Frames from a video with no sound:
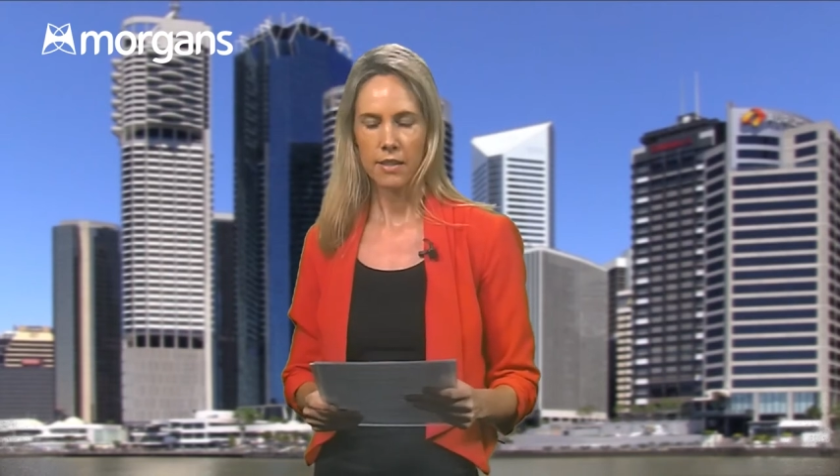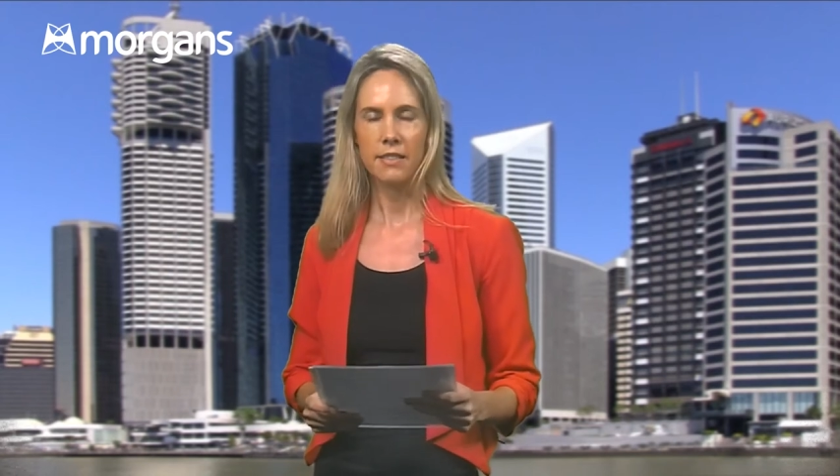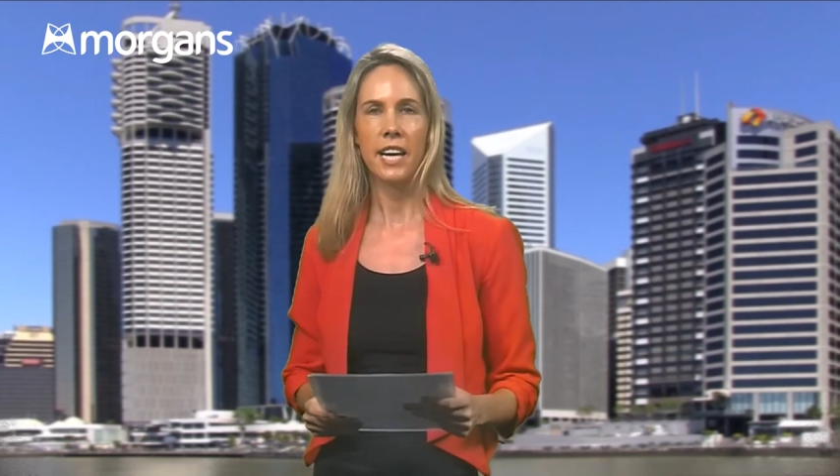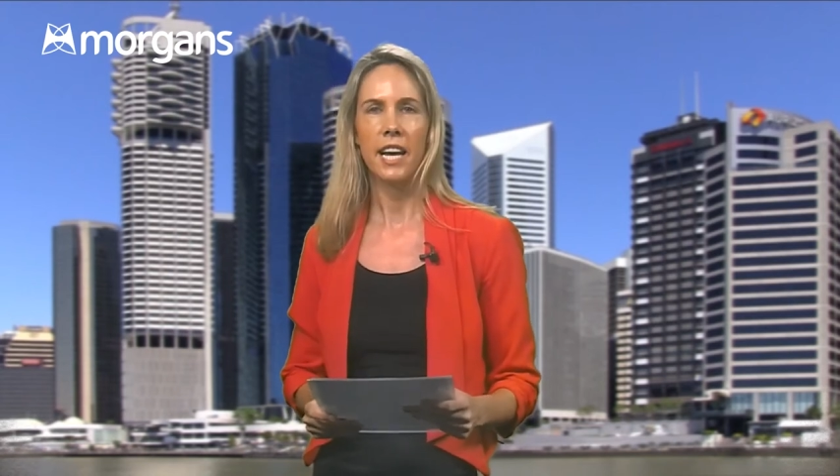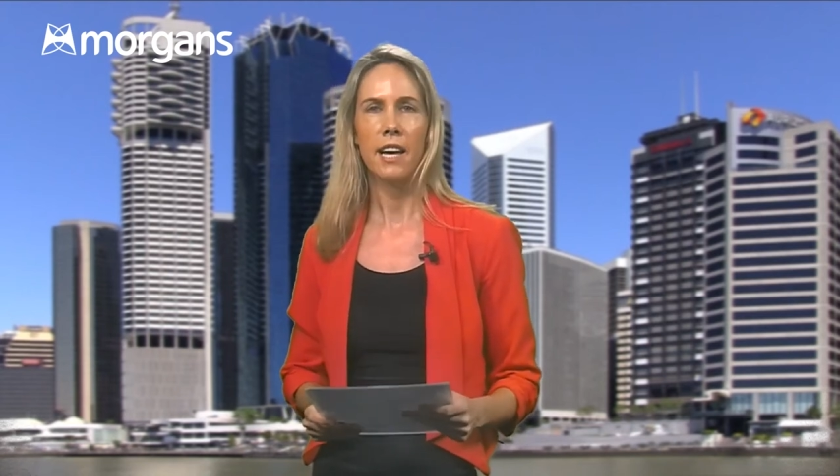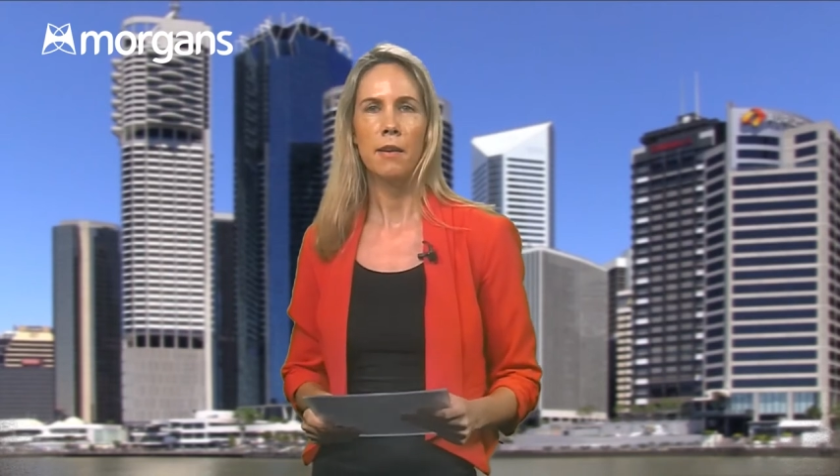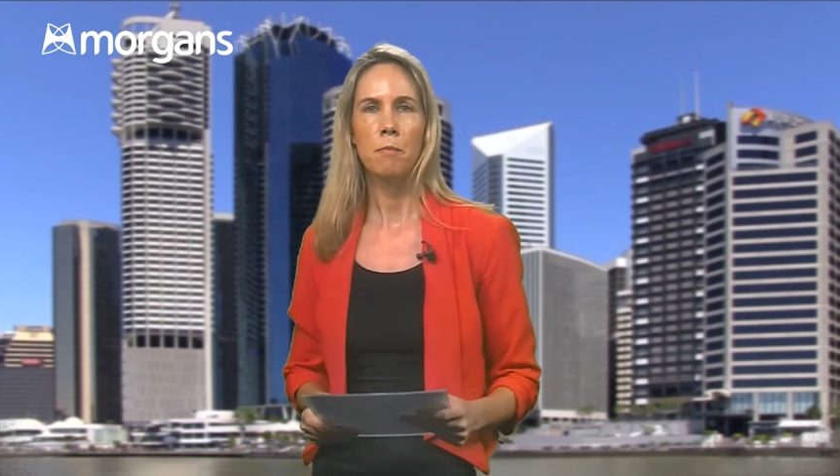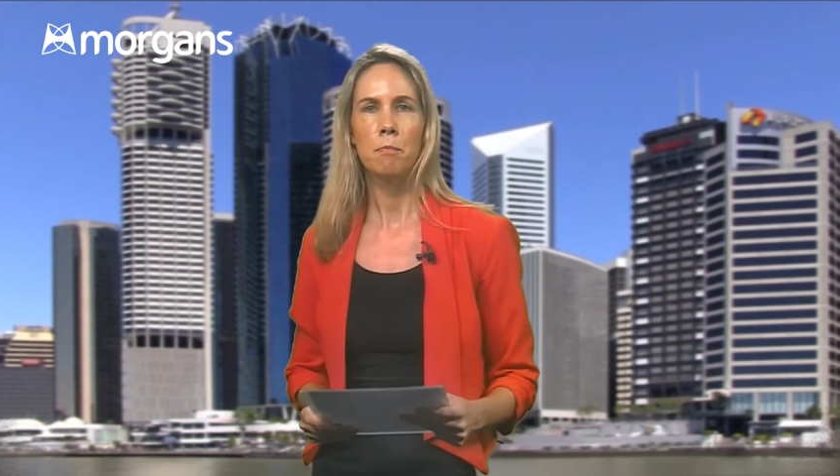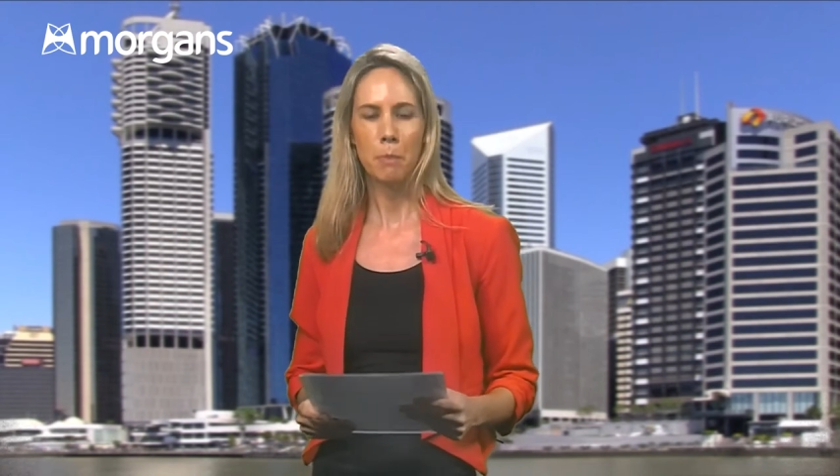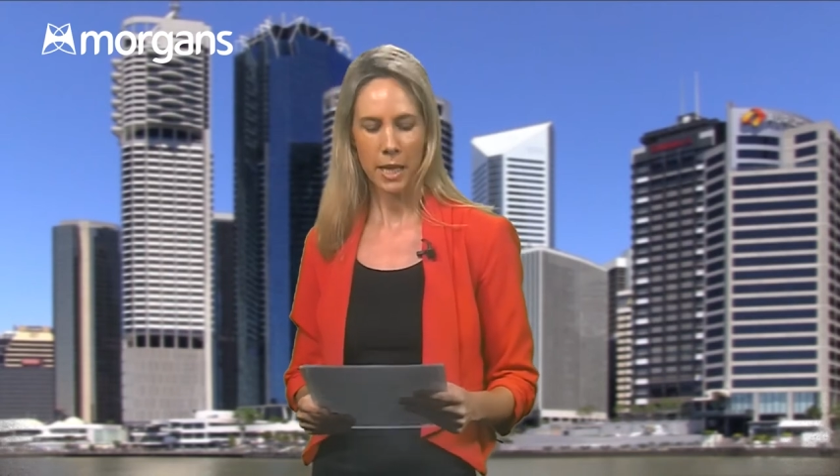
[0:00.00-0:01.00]
Dare,
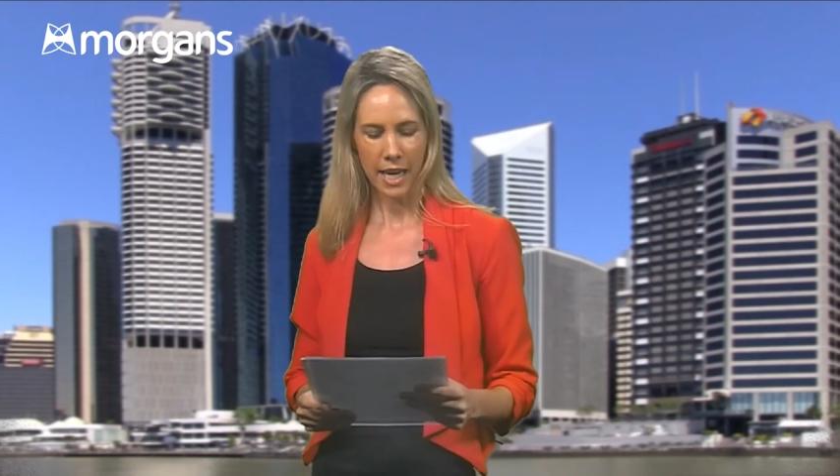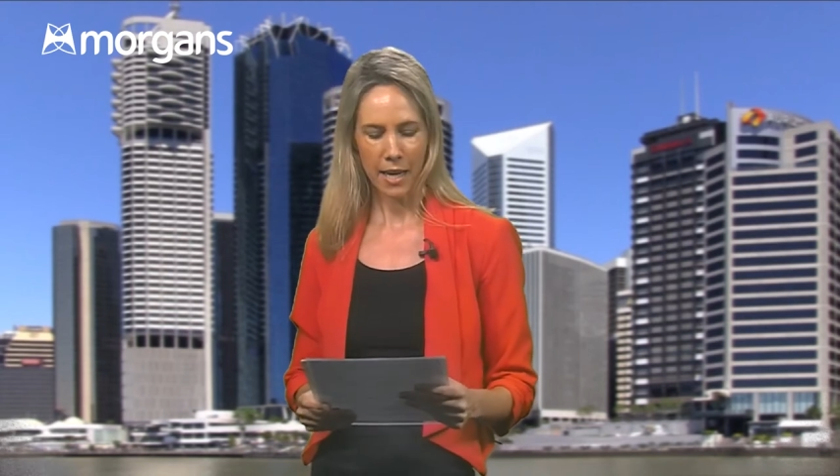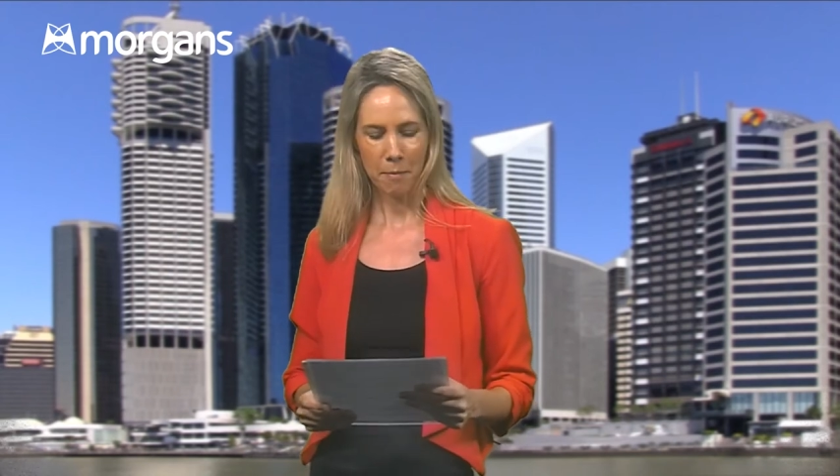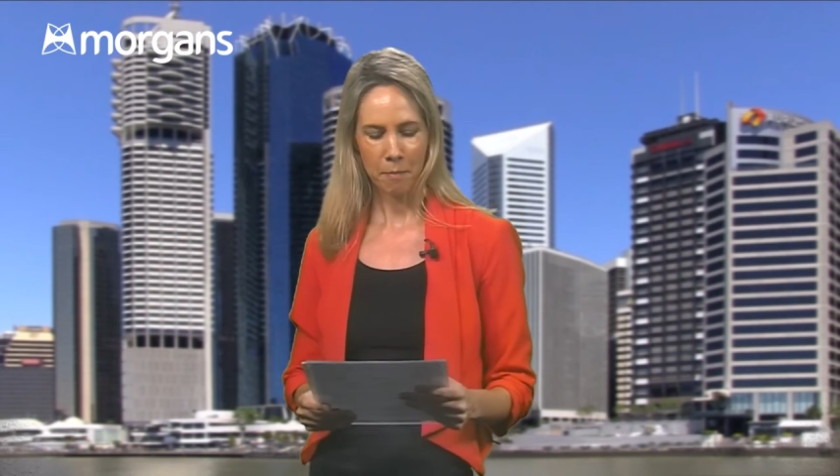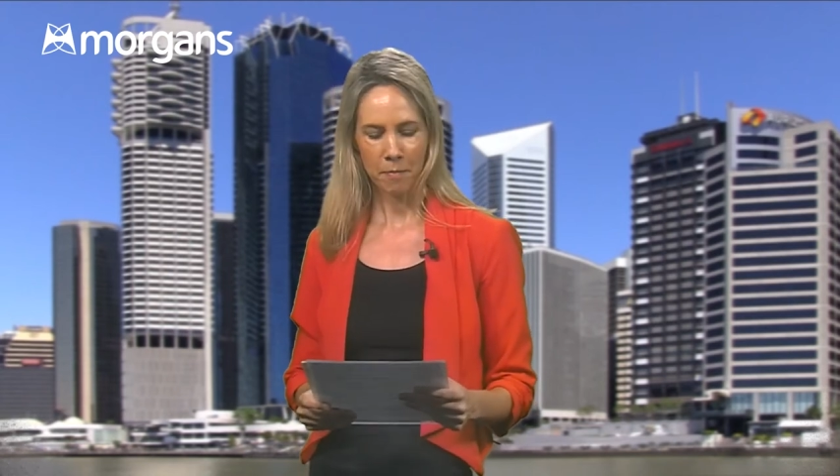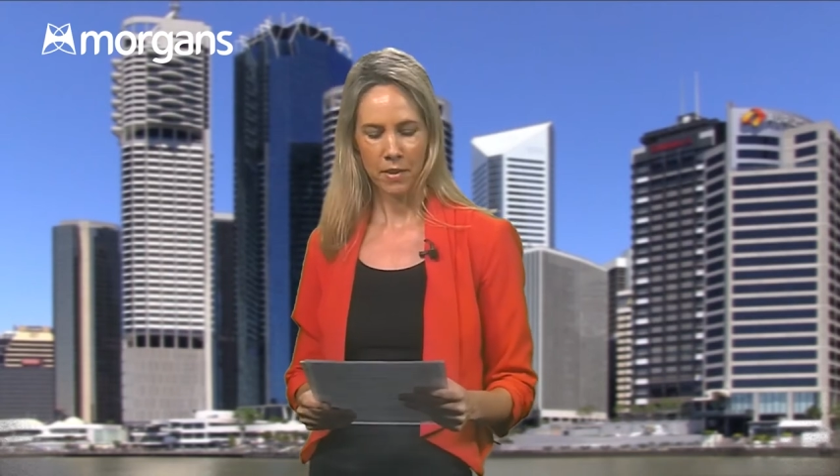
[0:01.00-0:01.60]
Big M,